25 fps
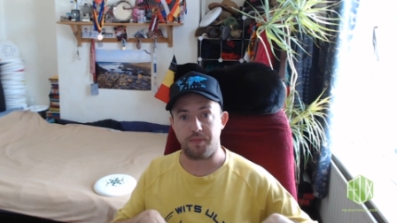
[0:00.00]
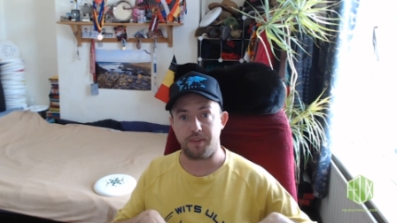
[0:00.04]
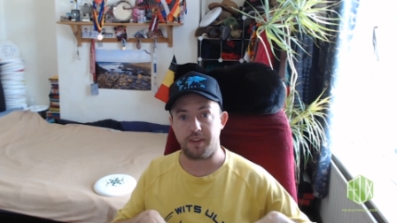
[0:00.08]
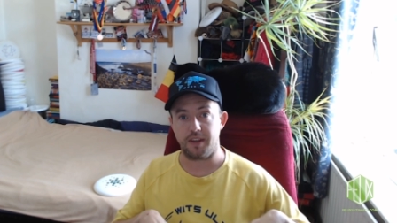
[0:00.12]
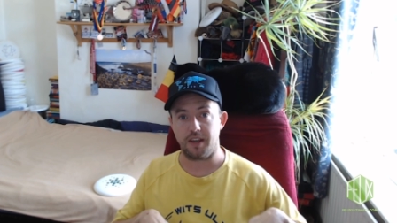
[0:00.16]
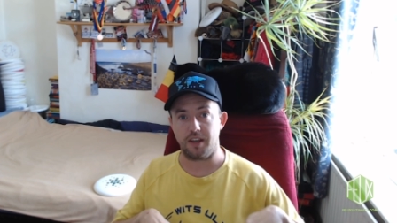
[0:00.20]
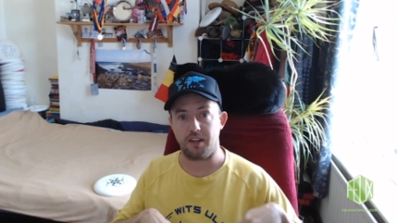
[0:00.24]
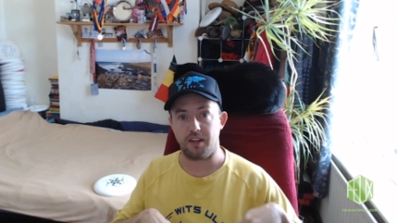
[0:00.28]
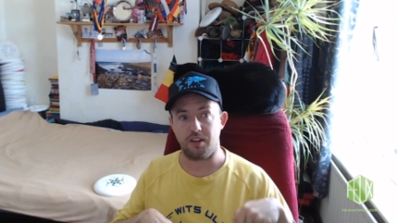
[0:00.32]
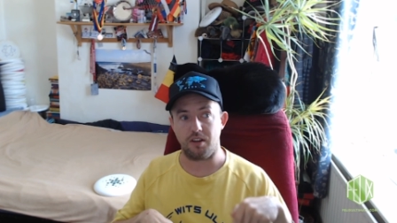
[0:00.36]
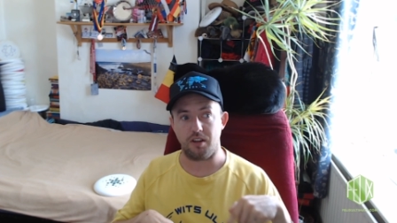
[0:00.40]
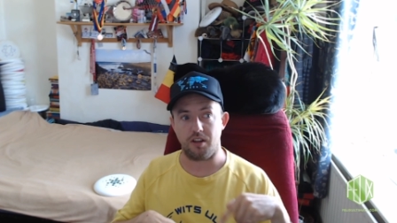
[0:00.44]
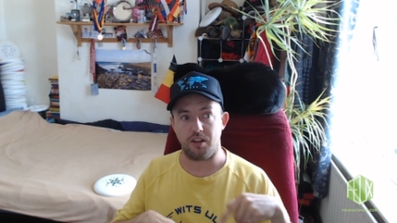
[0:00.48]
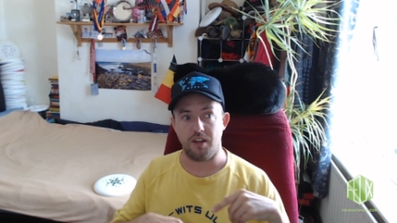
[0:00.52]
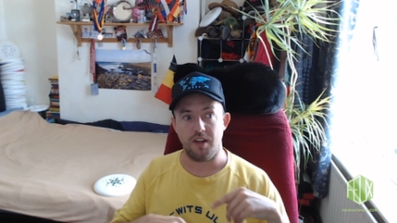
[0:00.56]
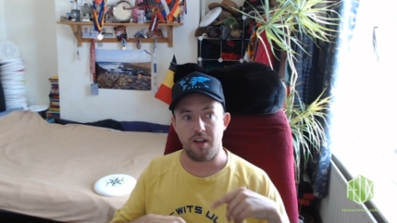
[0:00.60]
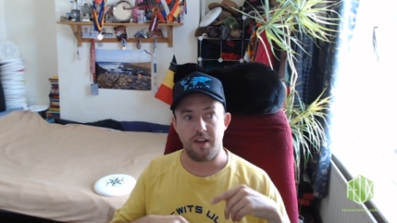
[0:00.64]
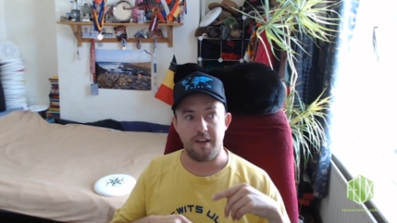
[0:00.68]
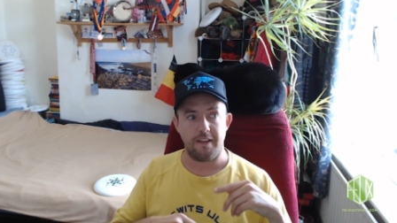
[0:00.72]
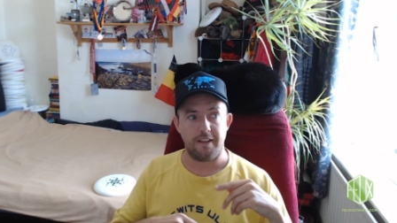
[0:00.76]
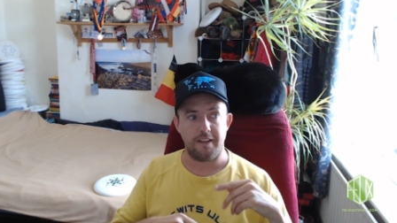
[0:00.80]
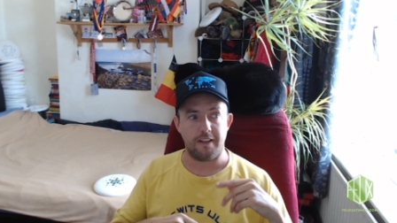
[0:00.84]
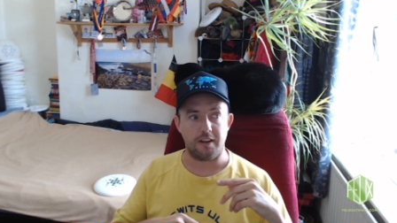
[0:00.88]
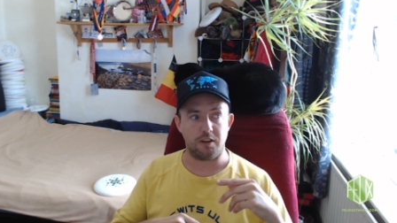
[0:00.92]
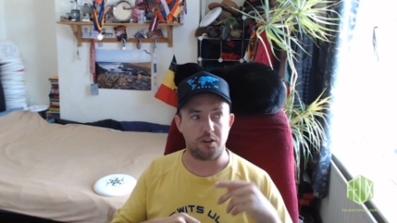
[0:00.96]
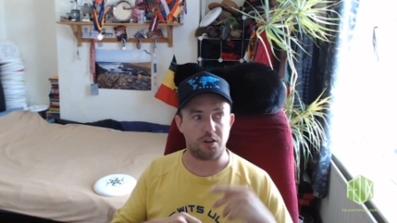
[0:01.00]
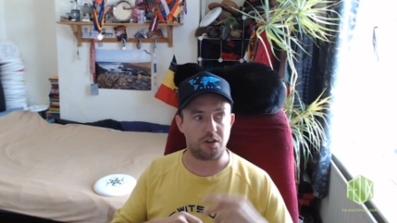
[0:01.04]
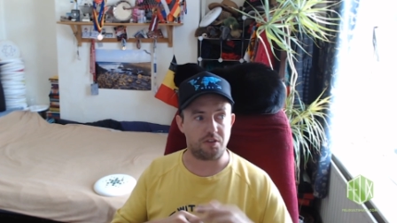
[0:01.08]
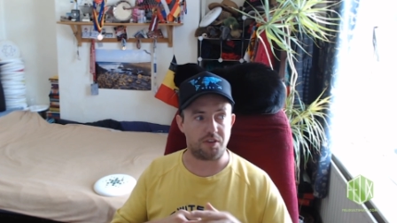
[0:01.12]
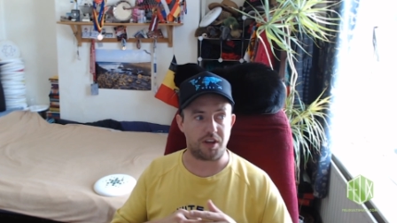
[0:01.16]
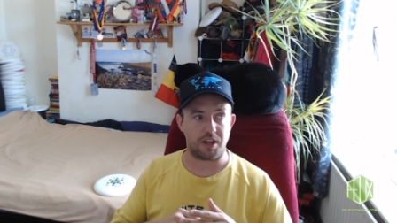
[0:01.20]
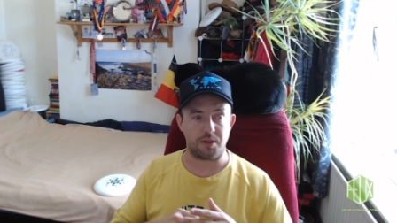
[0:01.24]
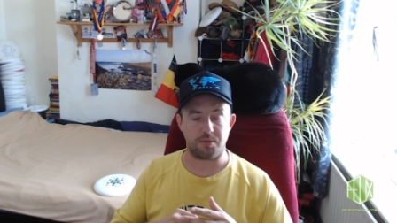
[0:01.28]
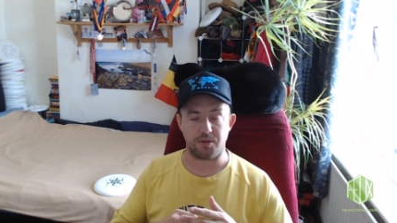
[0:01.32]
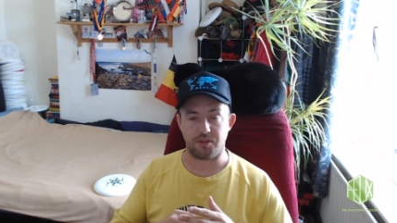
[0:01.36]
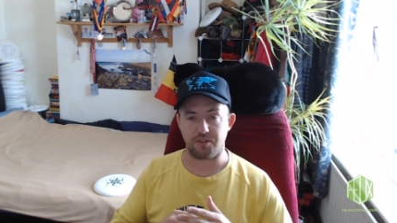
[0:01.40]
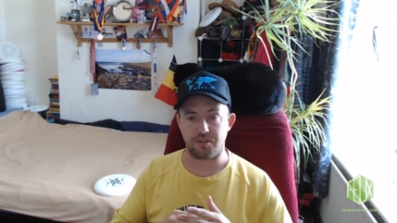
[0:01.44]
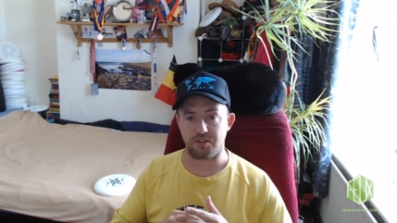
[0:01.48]
Okay, a lot of
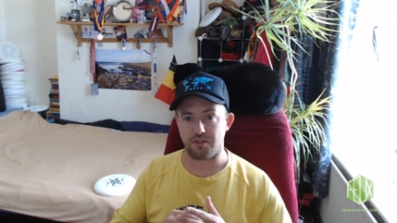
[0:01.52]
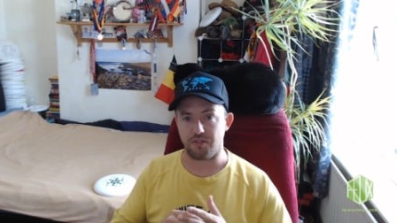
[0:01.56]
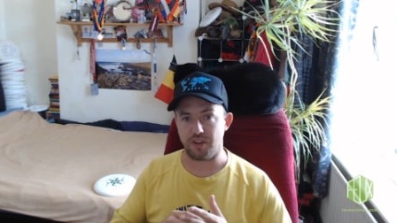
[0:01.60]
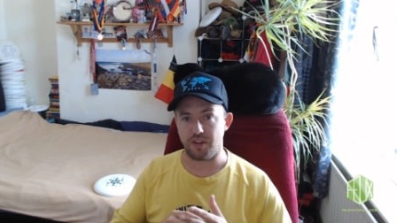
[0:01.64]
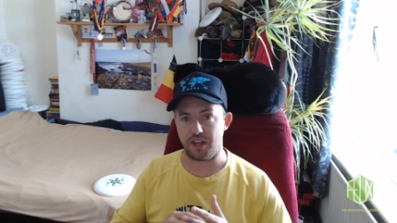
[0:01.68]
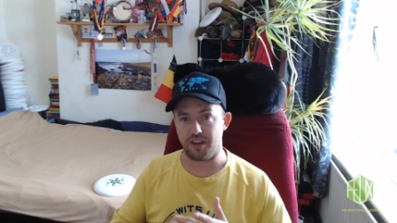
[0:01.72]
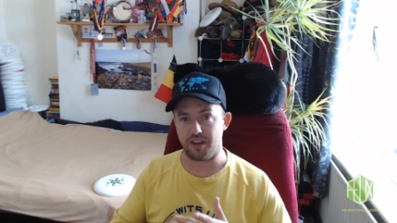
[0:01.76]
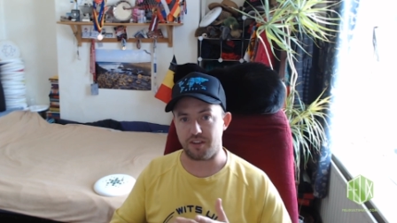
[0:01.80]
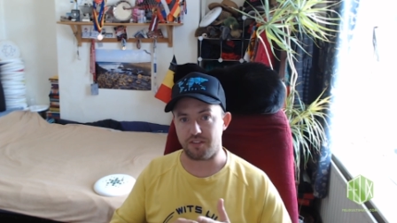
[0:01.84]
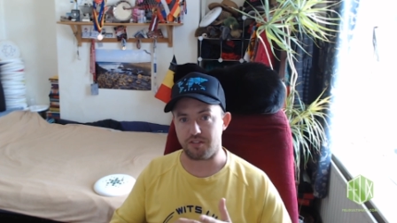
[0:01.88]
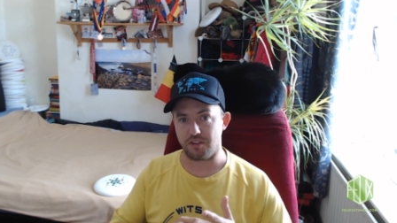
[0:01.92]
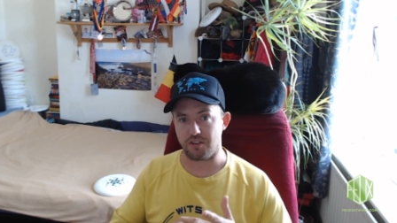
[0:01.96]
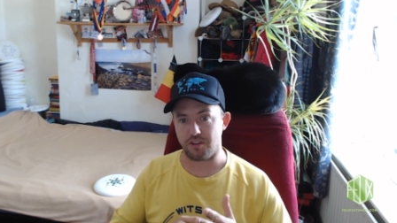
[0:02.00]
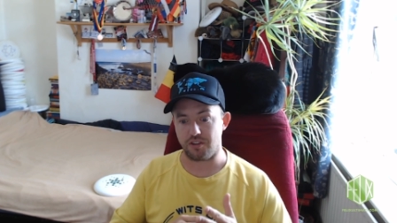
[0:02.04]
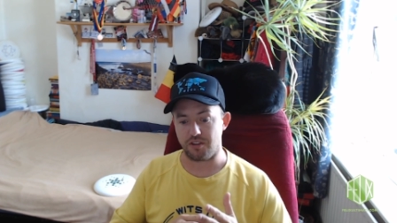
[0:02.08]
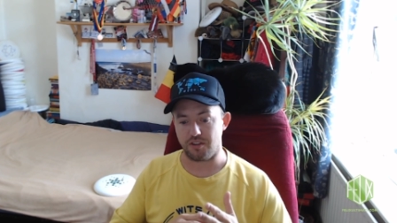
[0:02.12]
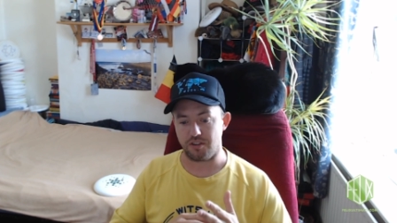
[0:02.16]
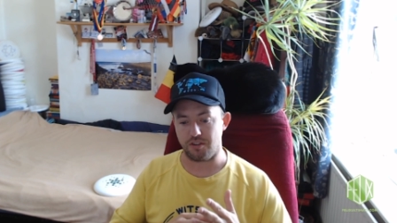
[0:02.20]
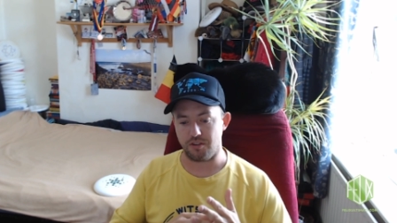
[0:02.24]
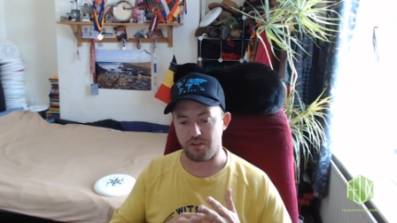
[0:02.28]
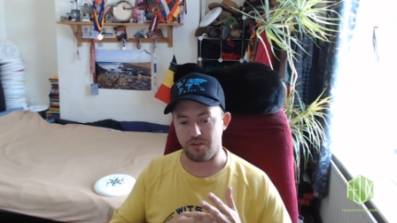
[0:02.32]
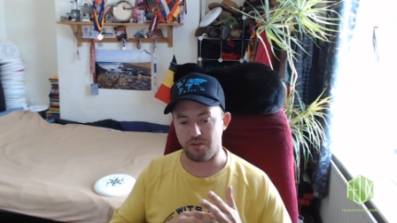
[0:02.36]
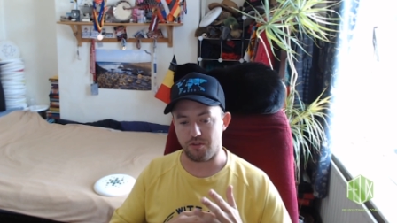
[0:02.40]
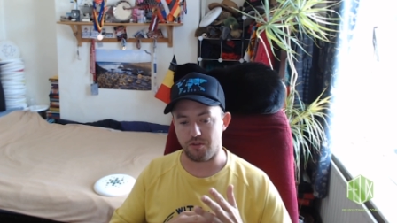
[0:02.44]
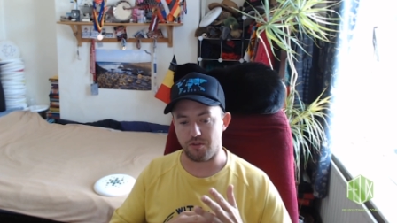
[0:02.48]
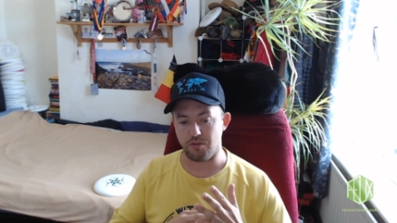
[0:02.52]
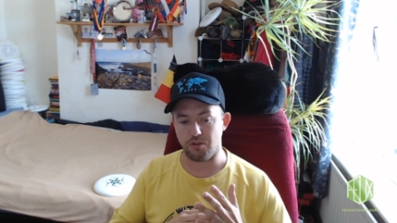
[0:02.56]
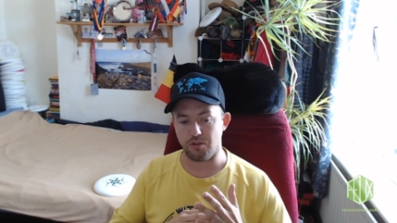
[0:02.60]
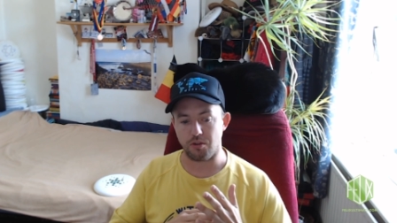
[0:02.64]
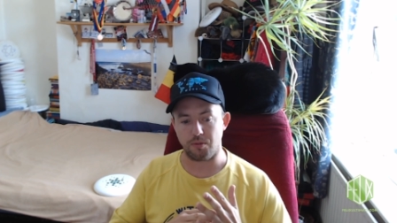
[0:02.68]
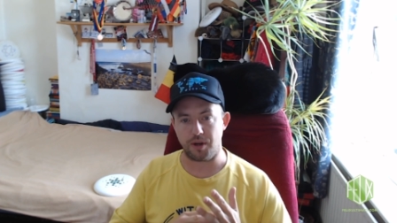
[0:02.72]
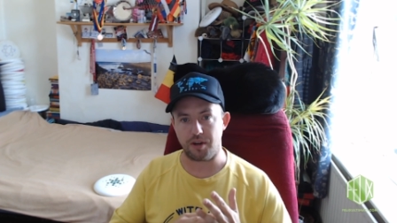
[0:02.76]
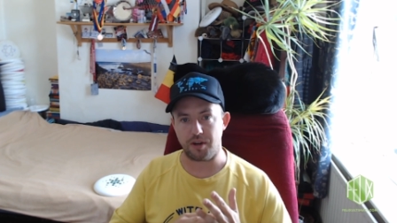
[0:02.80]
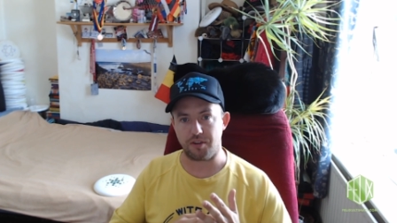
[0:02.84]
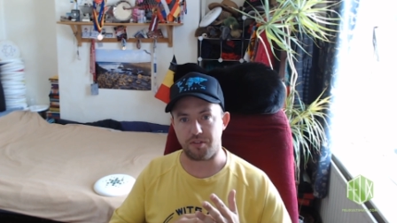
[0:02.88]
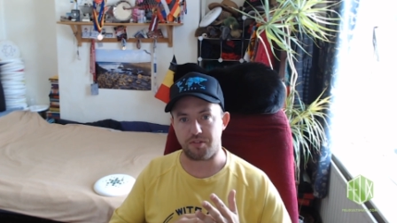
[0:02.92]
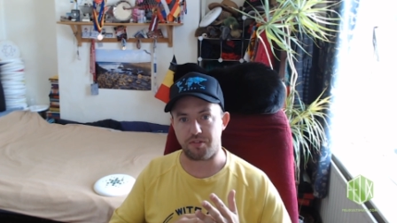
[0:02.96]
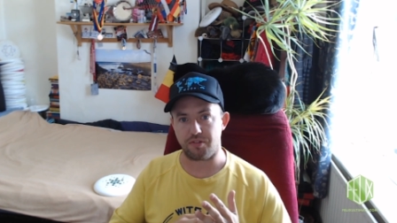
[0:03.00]
elements of Hex are all
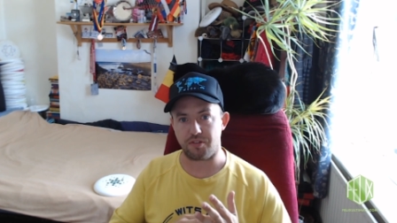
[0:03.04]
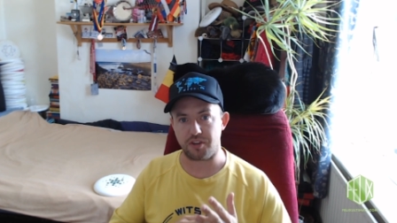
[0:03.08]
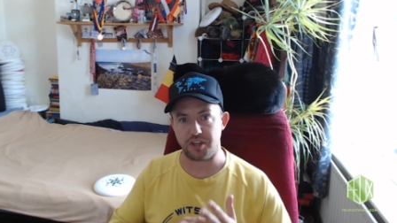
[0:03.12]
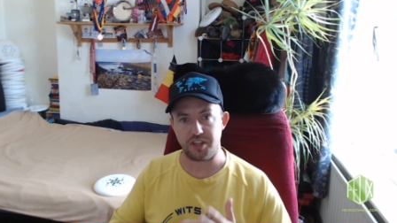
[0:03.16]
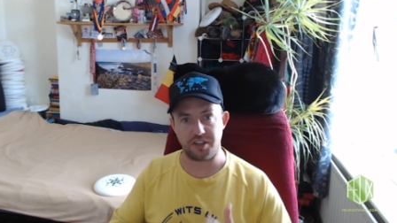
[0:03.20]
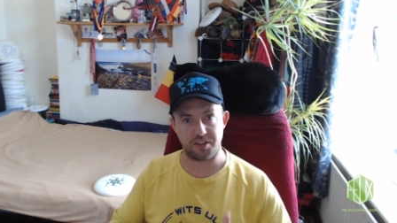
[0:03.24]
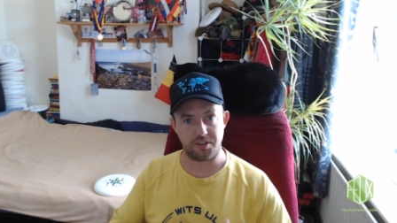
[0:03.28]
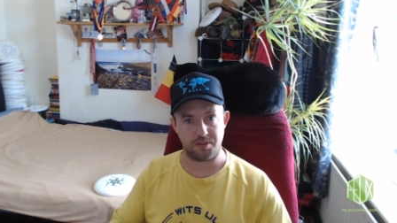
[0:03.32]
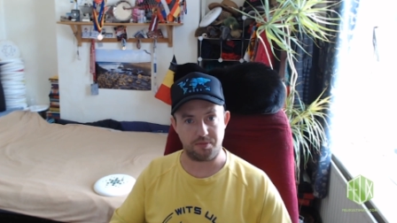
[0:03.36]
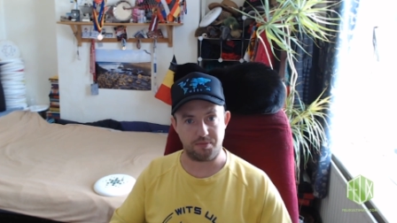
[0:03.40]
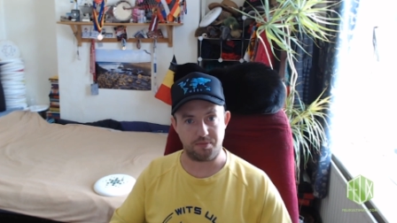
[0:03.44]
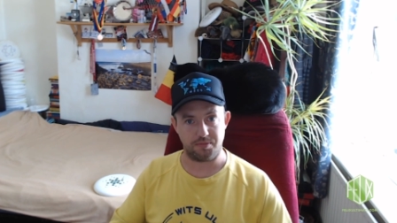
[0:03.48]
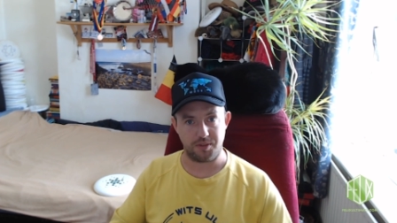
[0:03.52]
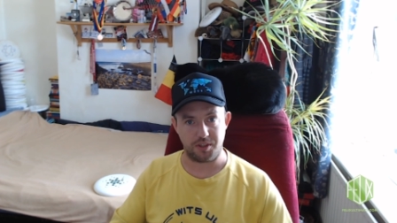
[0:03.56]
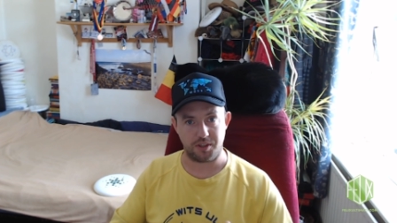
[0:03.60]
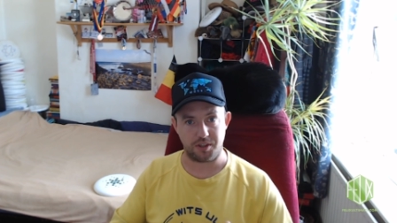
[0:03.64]
about freedom.